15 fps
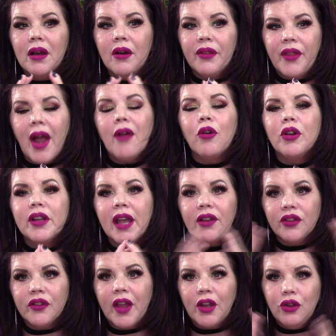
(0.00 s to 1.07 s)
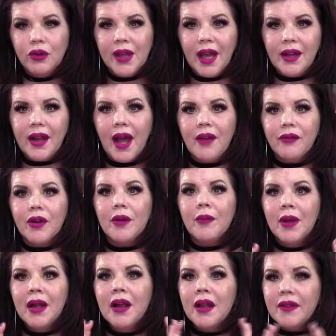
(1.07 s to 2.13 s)
thyroid cancer that you can die
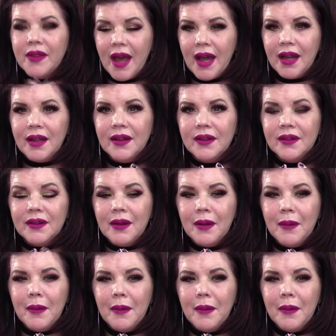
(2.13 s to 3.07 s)
from. That is